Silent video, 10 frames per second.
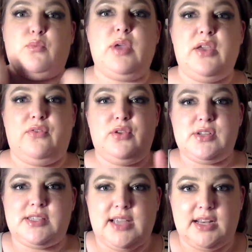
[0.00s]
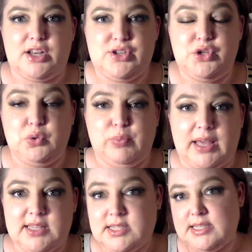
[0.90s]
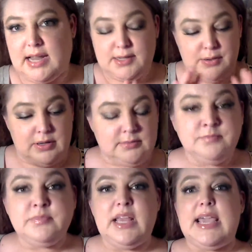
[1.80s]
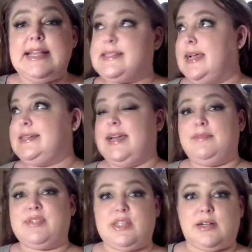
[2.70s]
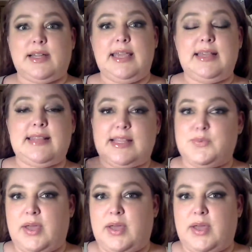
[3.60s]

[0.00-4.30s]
if you decide to buy this set. It's nighttime. Sorry, that's why